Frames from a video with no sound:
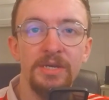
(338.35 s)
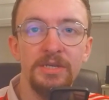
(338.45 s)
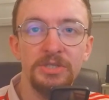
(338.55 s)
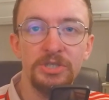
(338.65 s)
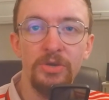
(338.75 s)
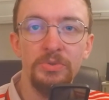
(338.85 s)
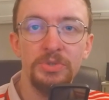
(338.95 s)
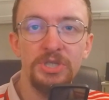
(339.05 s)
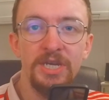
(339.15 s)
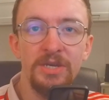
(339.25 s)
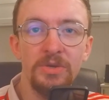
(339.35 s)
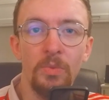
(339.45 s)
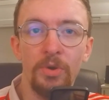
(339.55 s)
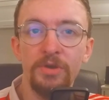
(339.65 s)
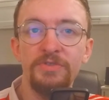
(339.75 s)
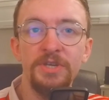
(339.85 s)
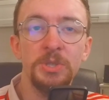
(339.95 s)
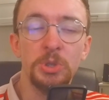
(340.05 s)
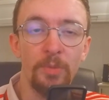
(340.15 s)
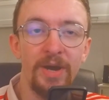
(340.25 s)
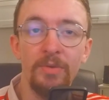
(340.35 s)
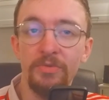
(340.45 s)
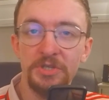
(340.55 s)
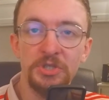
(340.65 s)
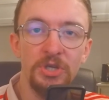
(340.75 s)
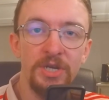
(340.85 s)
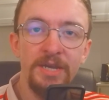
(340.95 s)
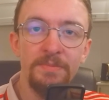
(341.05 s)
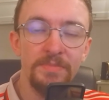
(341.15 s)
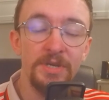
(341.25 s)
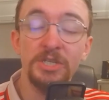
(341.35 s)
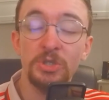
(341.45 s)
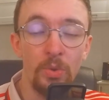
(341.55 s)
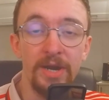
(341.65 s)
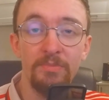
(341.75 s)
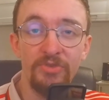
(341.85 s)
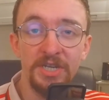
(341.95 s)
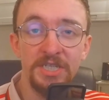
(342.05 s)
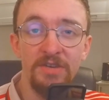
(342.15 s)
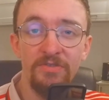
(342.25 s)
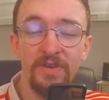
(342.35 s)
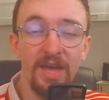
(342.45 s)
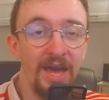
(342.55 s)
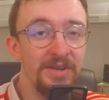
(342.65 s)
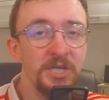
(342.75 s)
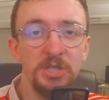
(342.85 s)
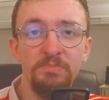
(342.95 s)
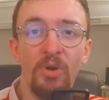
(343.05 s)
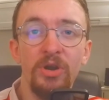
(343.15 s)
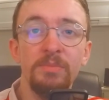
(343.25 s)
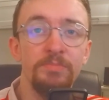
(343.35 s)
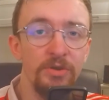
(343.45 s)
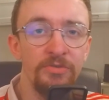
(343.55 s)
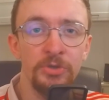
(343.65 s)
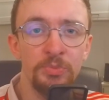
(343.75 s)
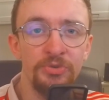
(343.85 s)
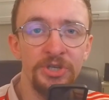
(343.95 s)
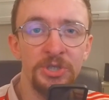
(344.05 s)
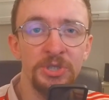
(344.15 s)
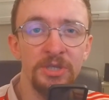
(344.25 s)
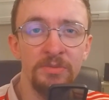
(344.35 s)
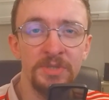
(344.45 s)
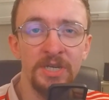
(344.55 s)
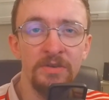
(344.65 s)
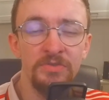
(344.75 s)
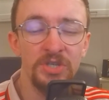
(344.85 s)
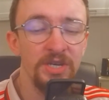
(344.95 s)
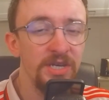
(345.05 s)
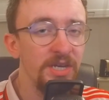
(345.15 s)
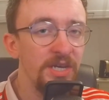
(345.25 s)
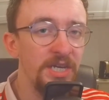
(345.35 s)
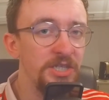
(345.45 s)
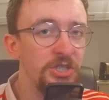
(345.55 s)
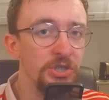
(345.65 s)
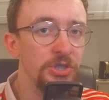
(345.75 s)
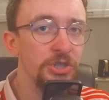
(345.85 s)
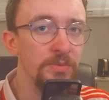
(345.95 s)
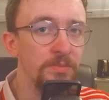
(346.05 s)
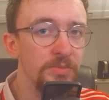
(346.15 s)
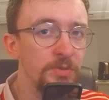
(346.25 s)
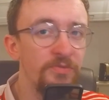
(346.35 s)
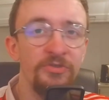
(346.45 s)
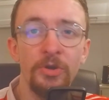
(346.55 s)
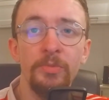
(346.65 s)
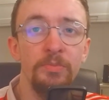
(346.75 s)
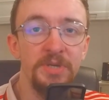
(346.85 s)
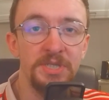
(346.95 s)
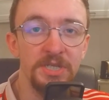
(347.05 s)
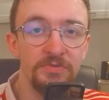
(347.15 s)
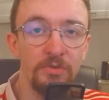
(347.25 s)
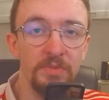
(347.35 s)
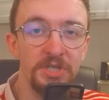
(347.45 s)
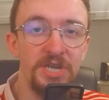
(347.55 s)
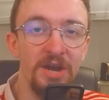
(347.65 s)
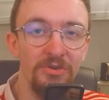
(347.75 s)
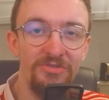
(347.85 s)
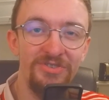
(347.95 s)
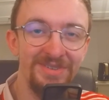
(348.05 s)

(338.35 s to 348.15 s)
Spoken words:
so seeing one of these drop out this early is quite impressive, and actually bottling both of those predictions in themselves is just some phenomenal business from myself.